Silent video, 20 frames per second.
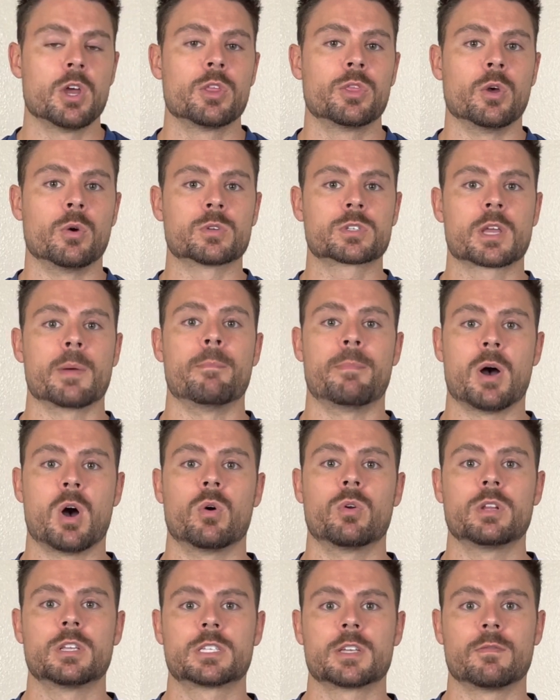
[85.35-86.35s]
those
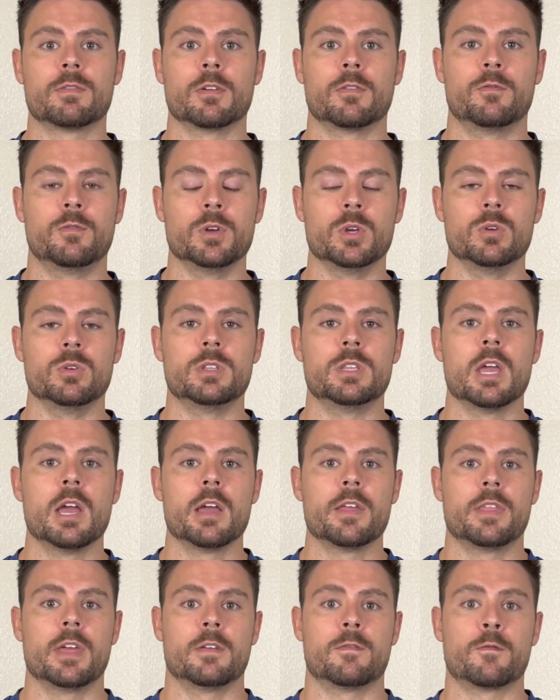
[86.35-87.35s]
components of the food
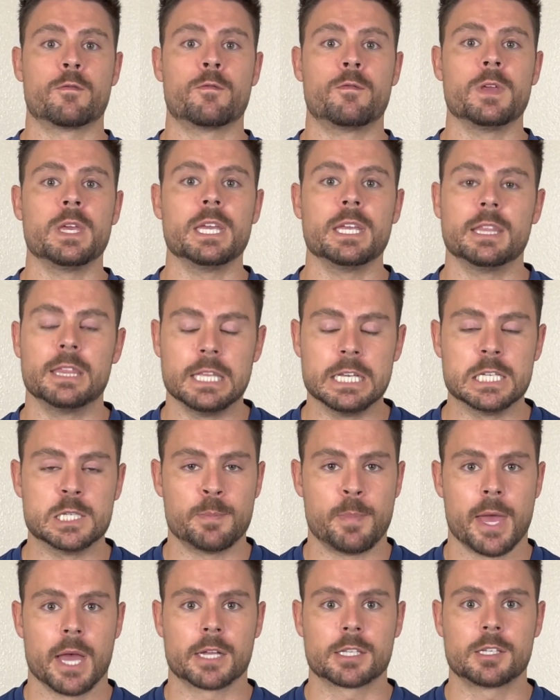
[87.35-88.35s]
that feed these
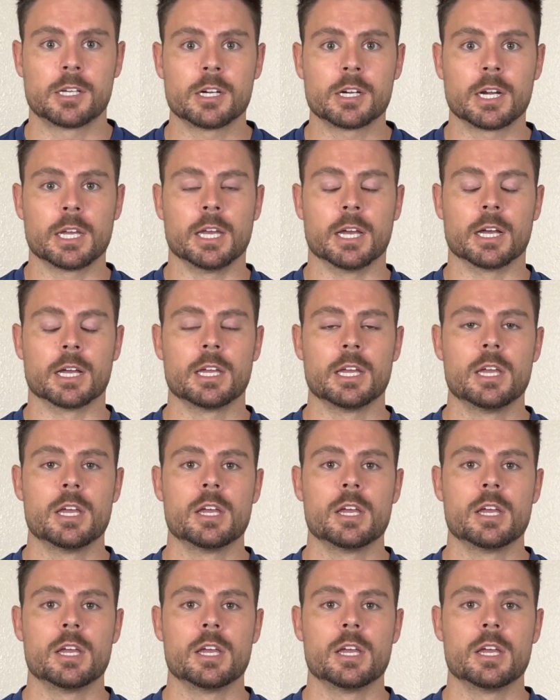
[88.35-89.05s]
bacteria,